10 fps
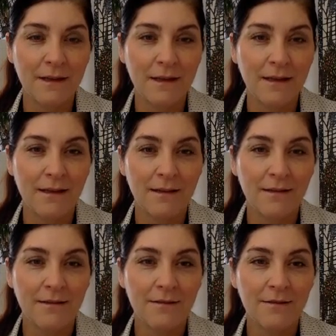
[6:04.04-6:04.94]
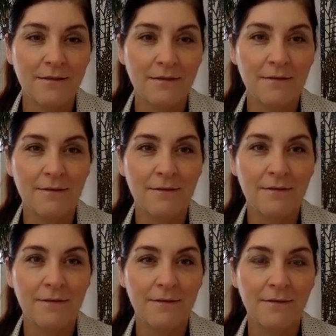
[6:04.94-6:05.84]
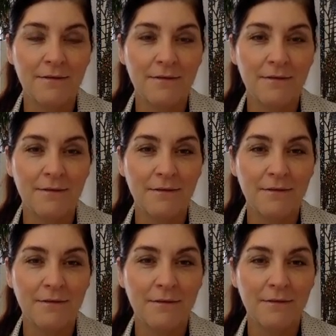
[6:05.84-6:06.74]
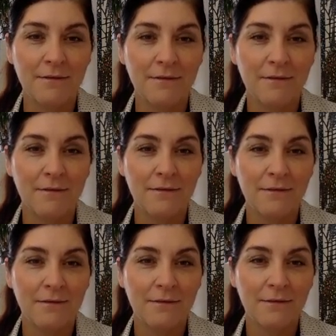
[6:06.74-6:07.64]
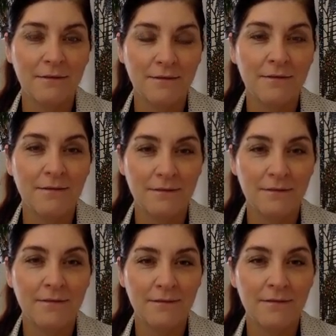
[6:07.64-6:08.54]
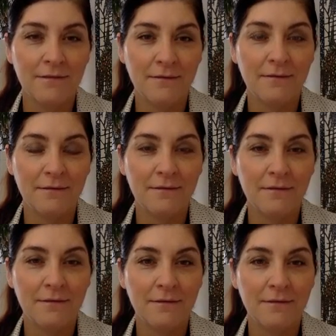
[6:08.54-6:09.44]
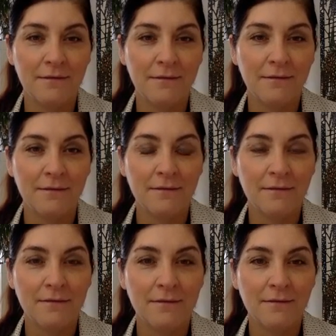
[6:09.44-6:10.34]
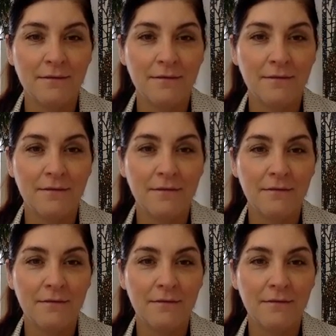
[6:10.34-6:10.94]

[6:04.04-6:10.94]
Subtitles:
The person shown says nothing.